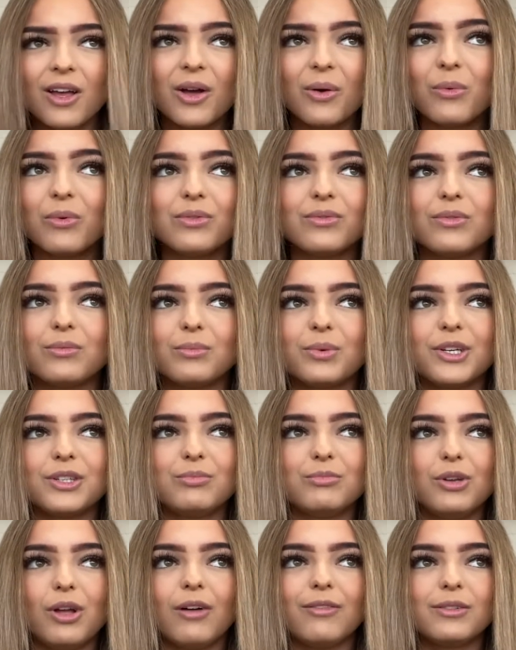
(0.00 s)
One of them pissed
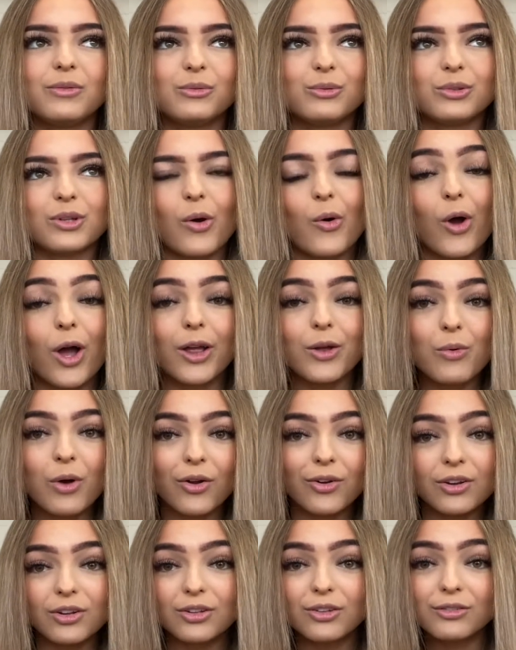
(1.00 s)
me off. He was like, why are you
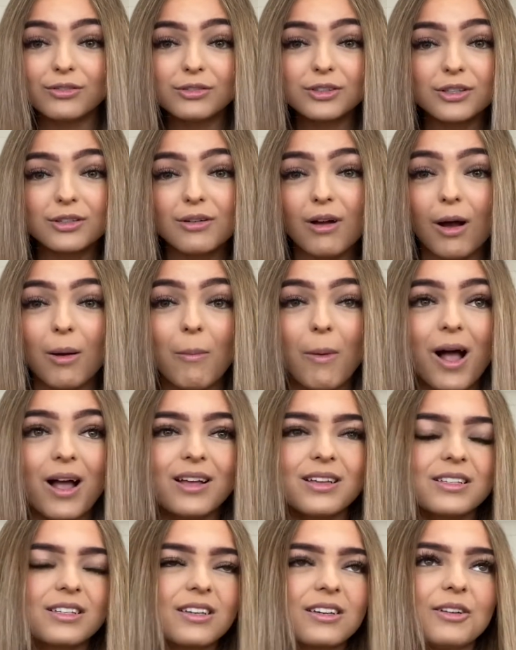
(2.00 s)
wearing gloves and not a
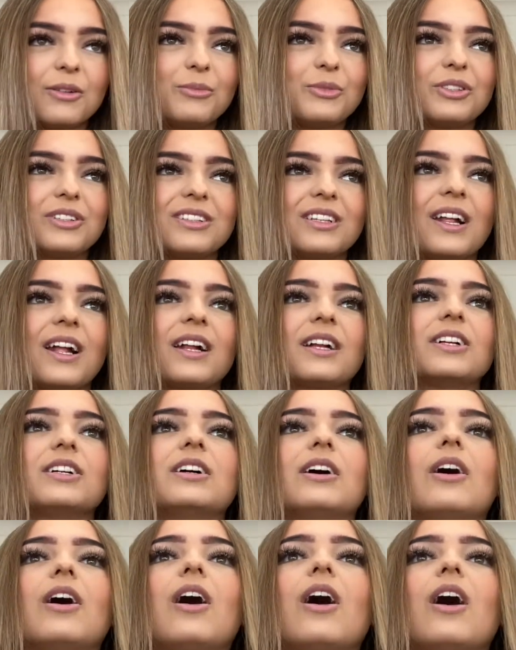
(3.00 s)
mask? And I'm just like,
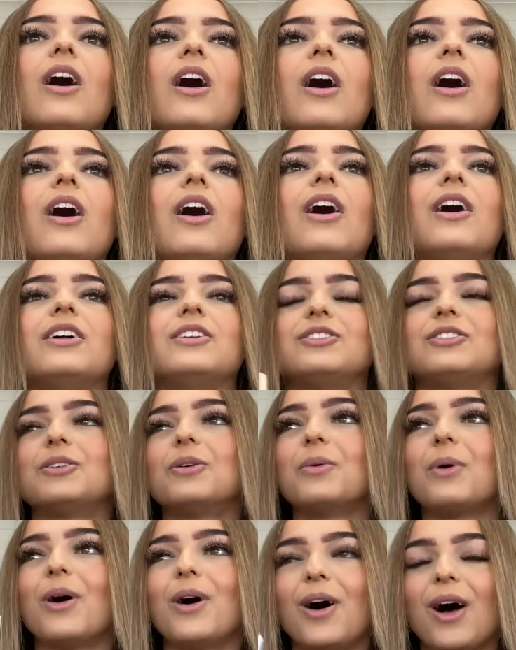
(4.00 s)
oh, do you
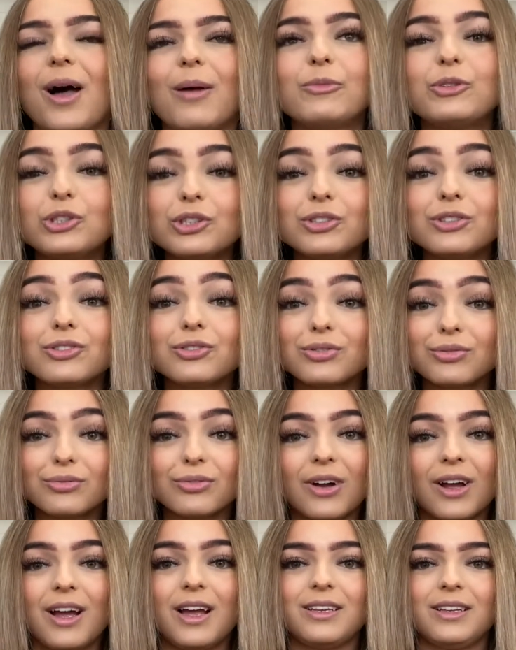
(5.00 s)
know what? I'm just
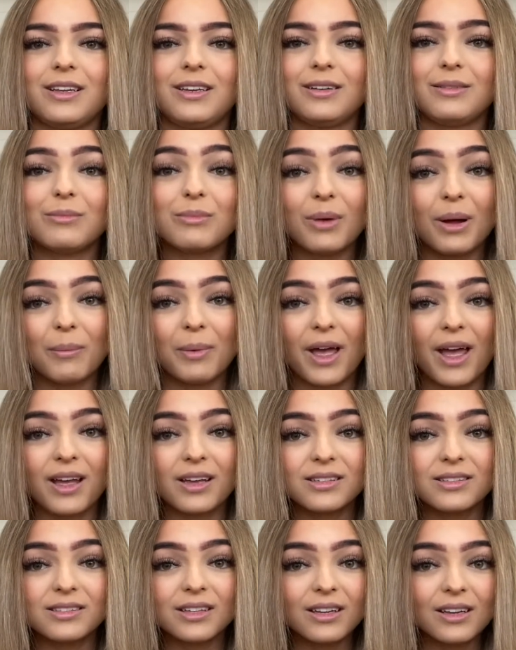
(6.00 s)
trying my
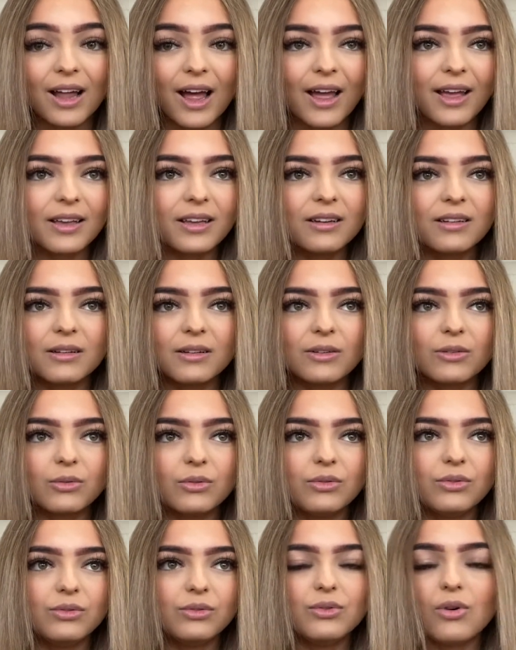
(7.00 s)
best to like
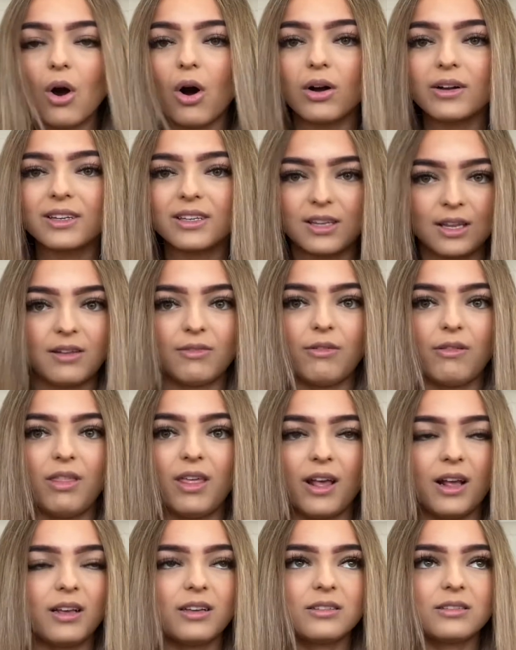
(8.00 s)
not give
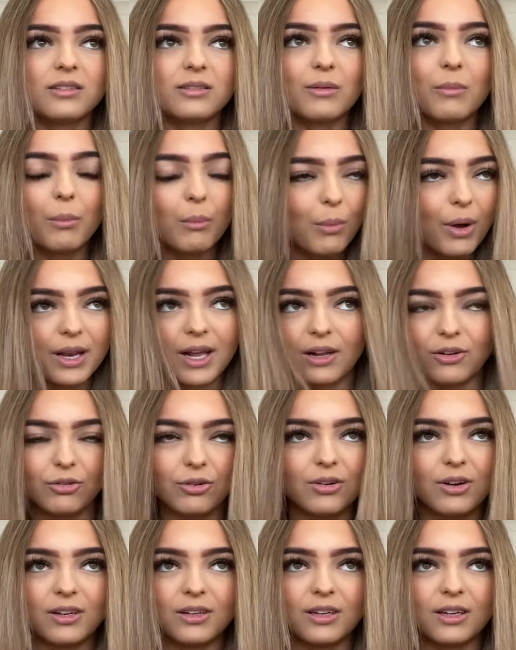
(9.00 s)
this my nan and
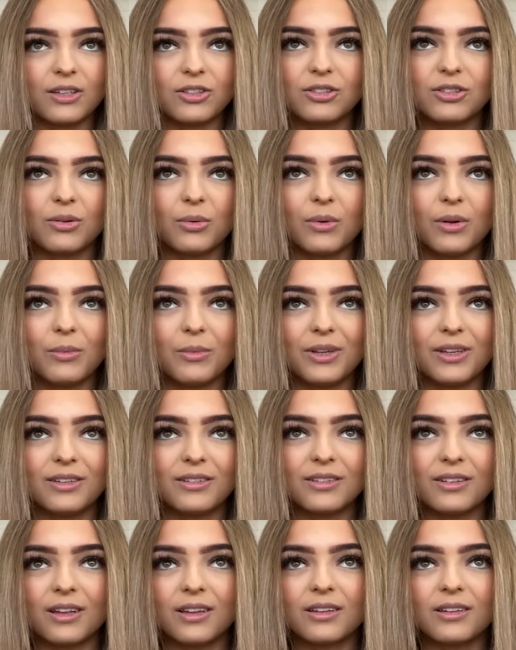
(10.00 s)
granddad. Do you know what I mean?
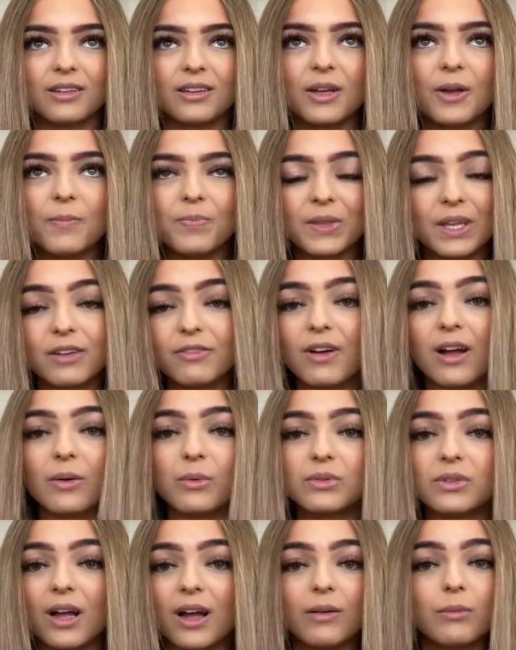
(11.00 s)
Like, if I
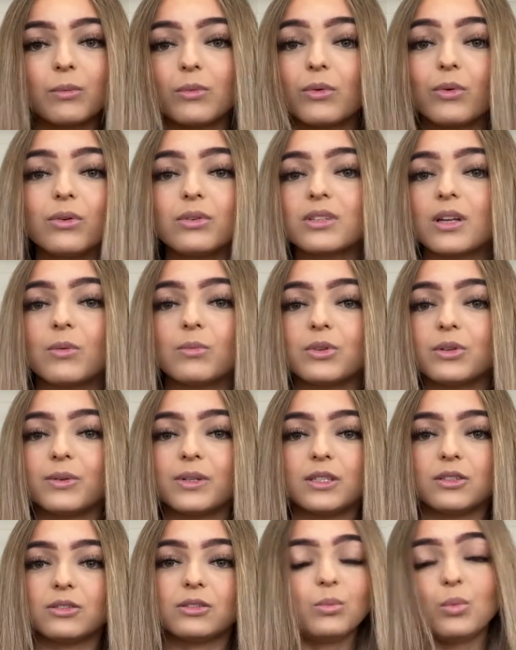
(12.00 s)
was, I'm, all I'm doing
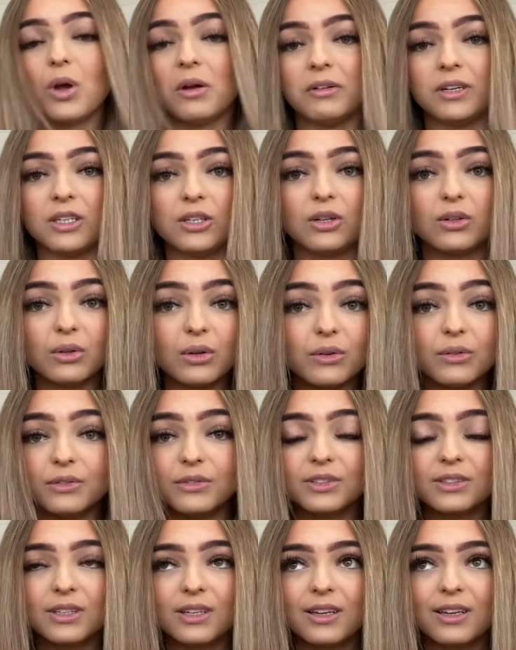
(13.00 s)
is wearing
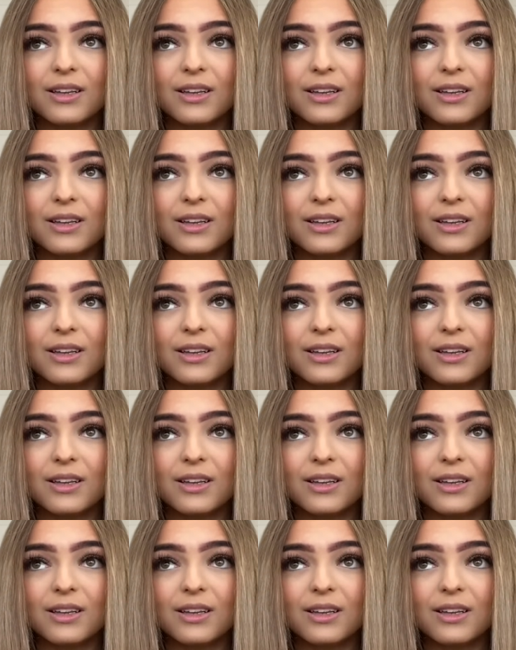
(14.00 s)
gloves